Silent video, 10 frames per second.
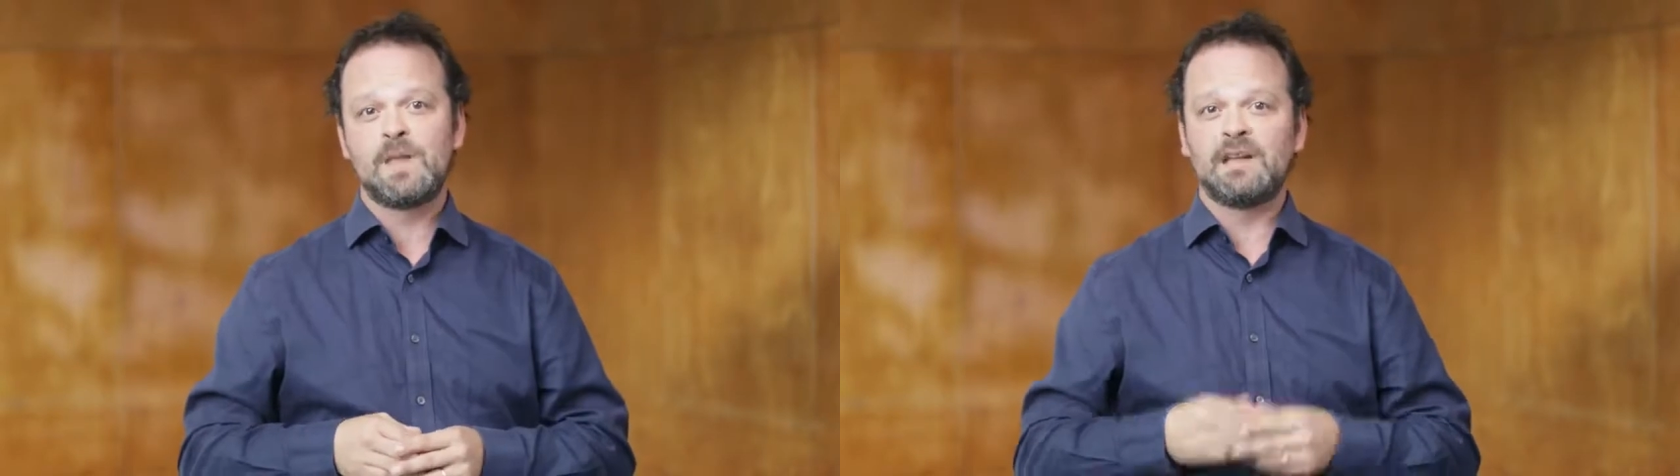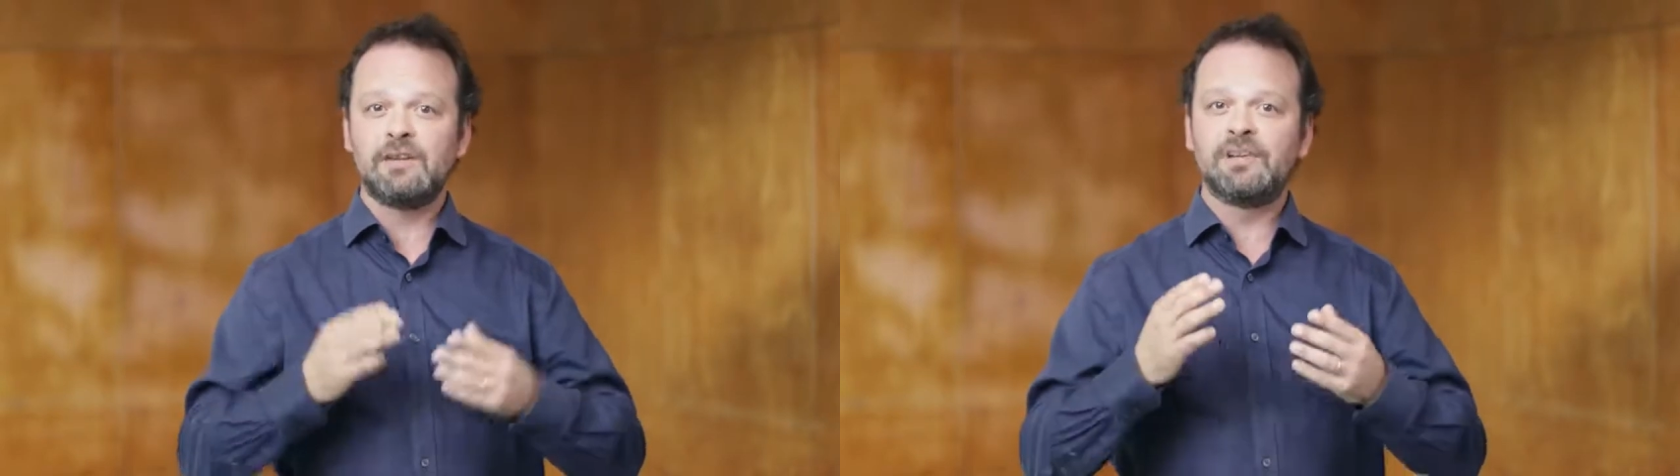
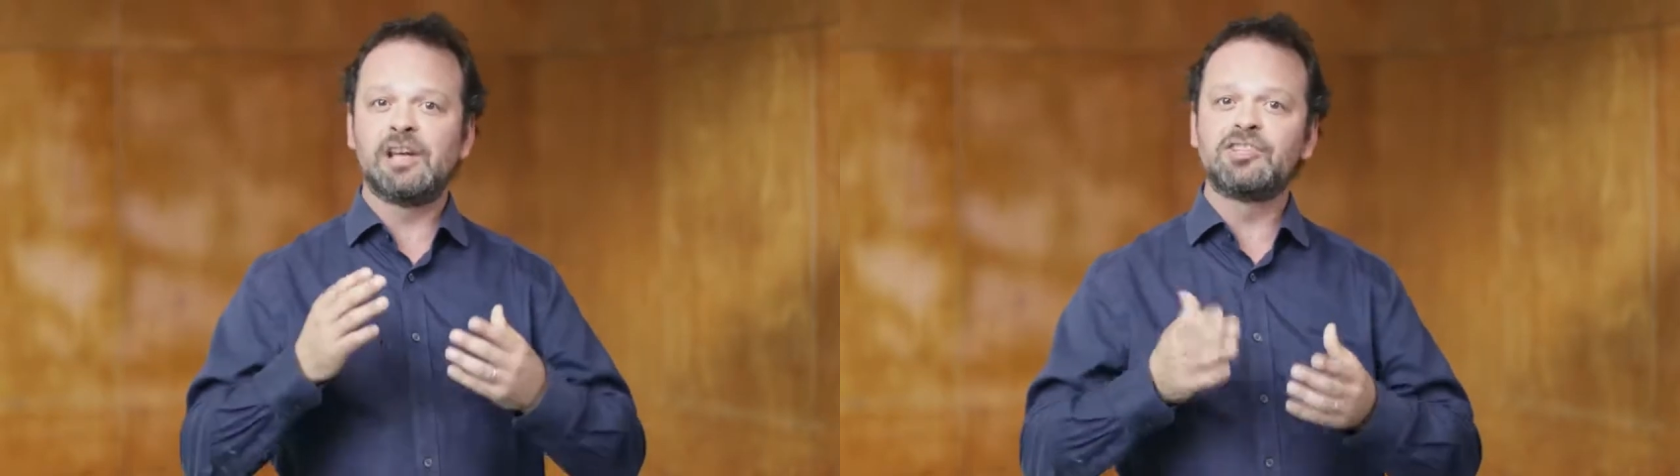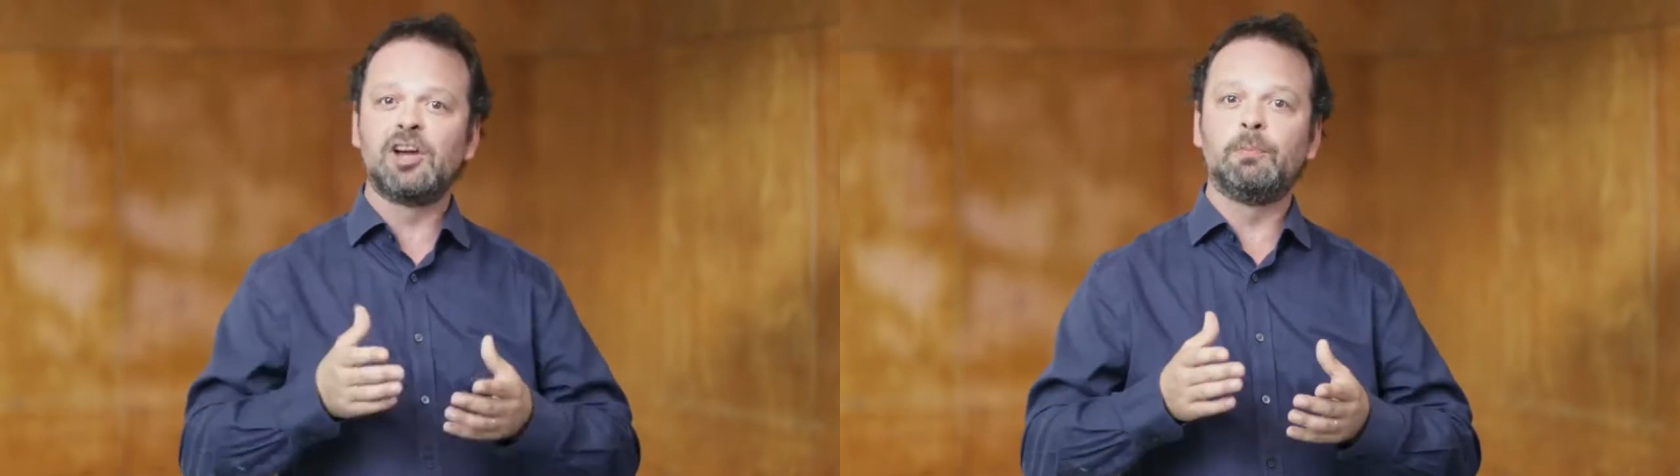and giving
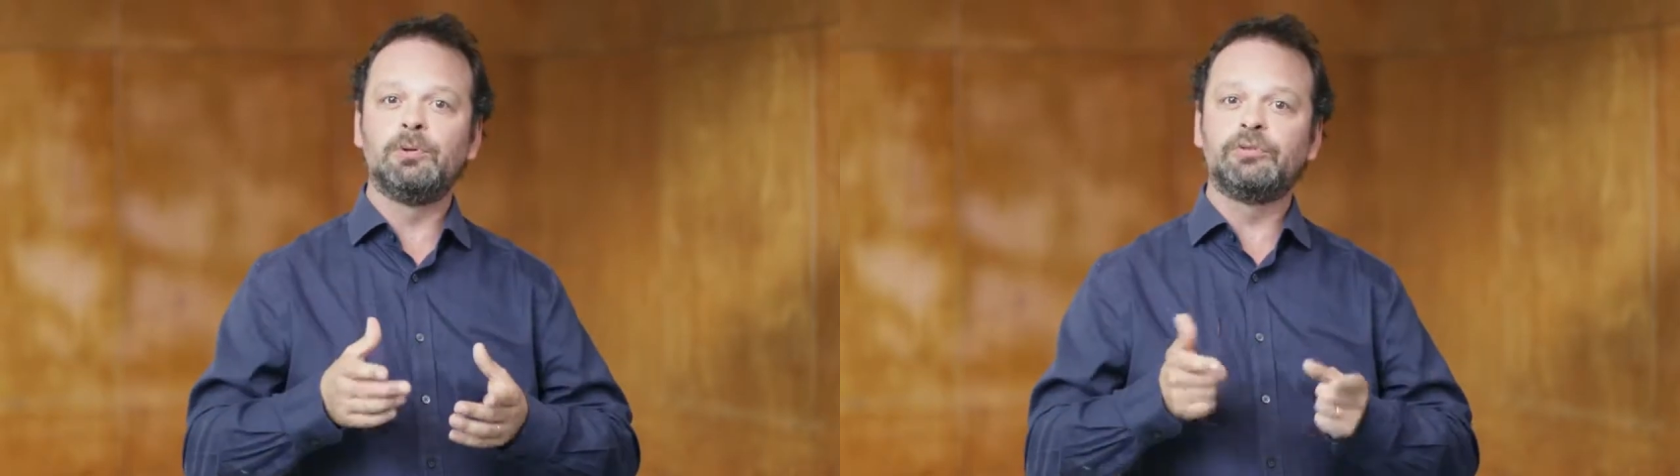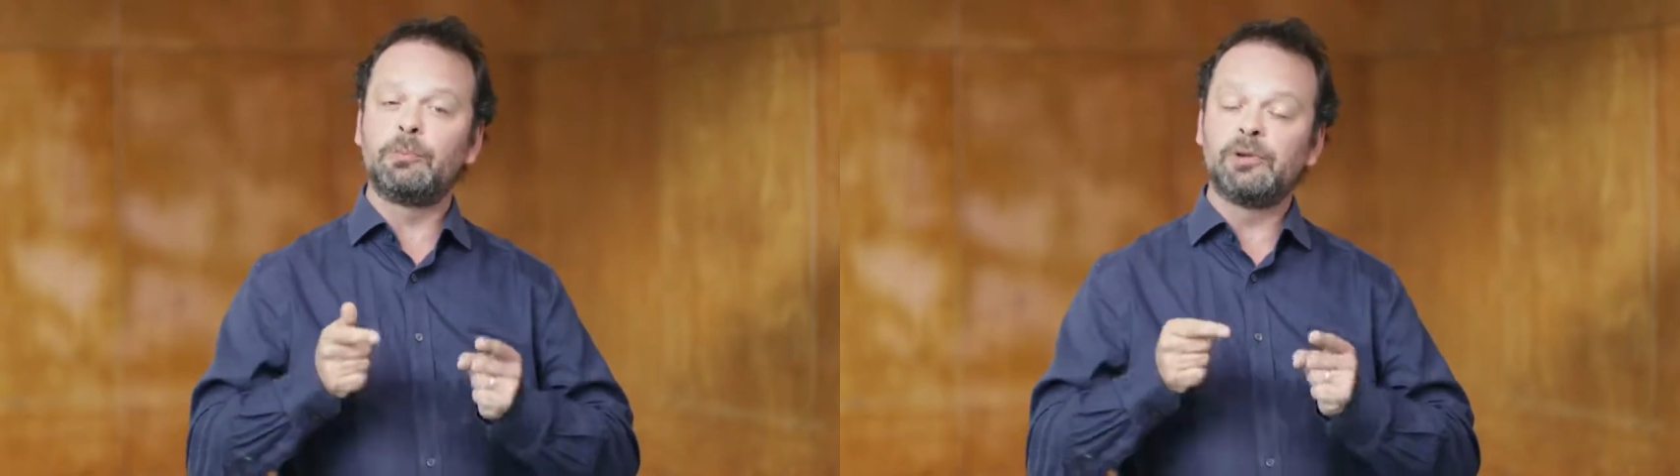
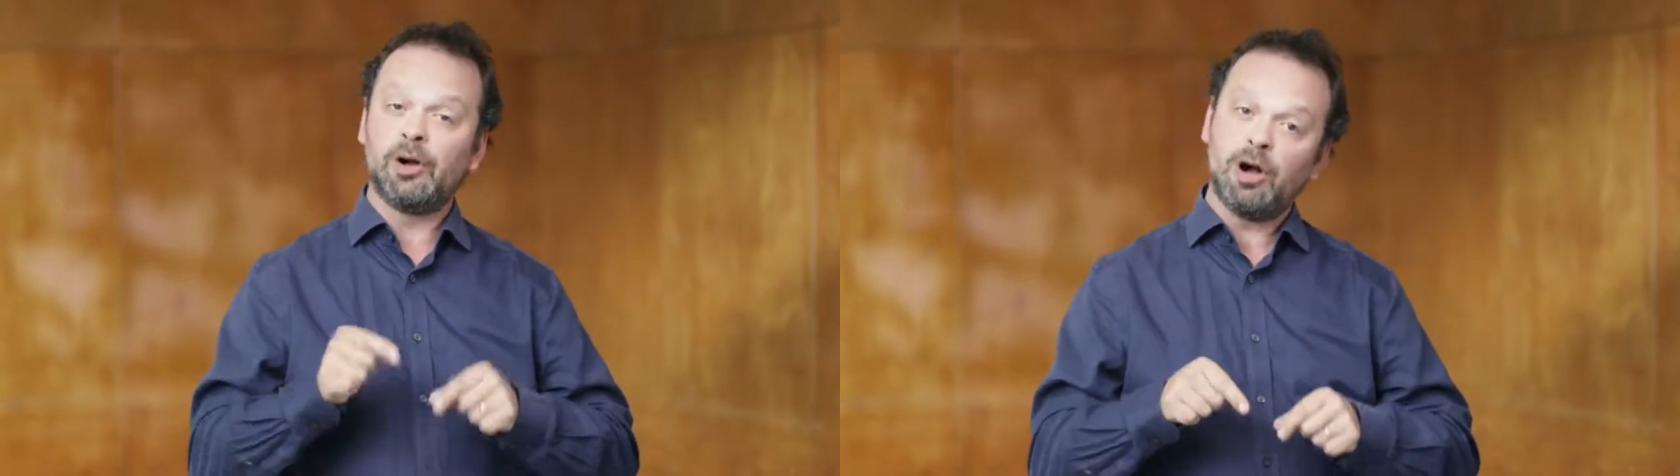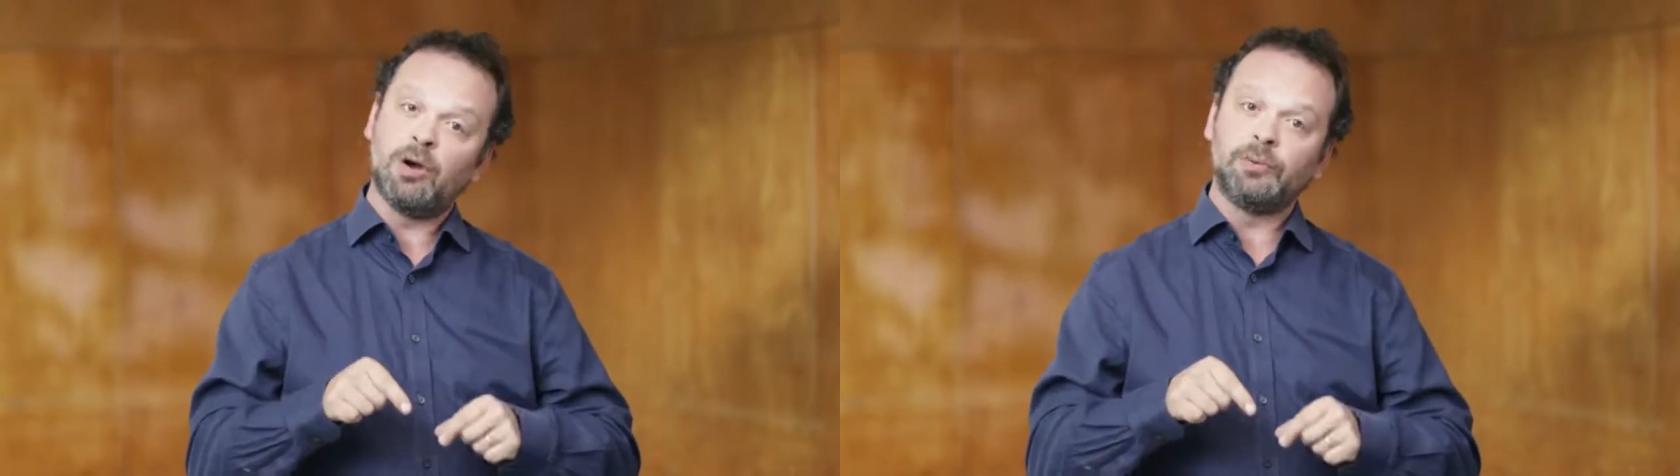examples from
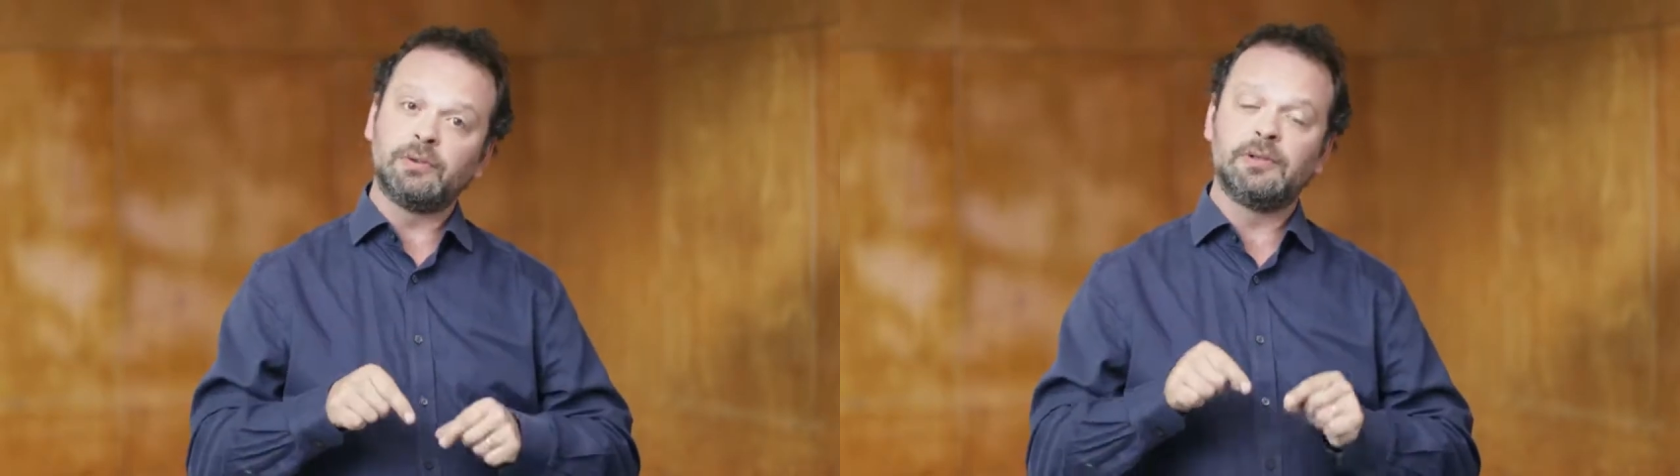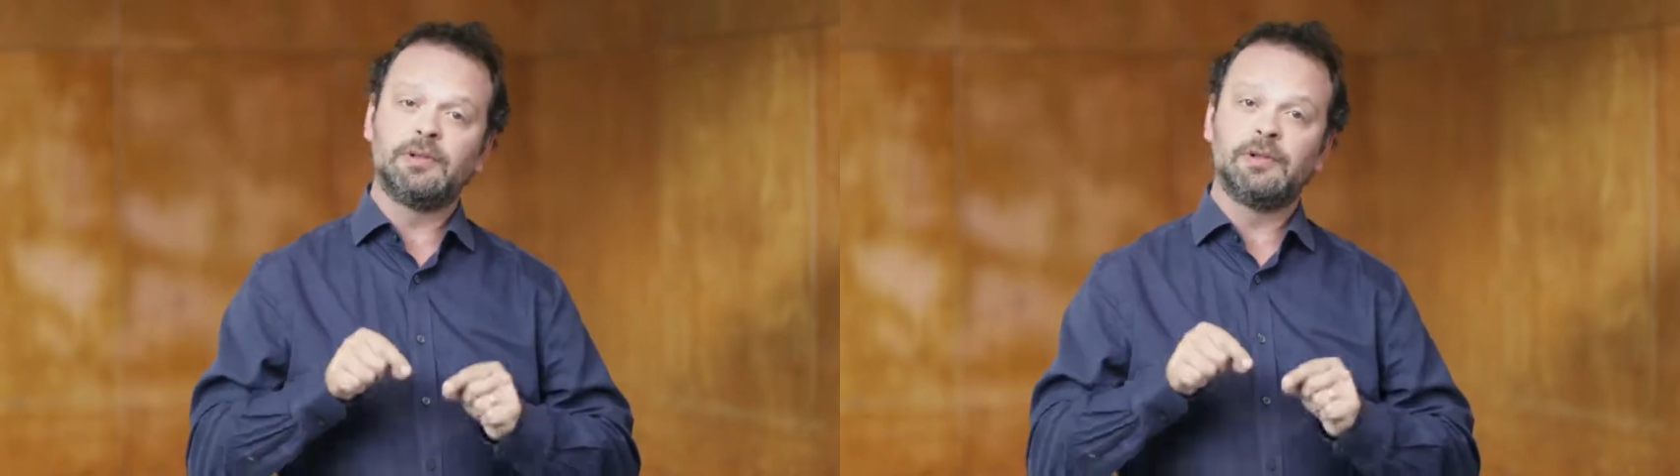your own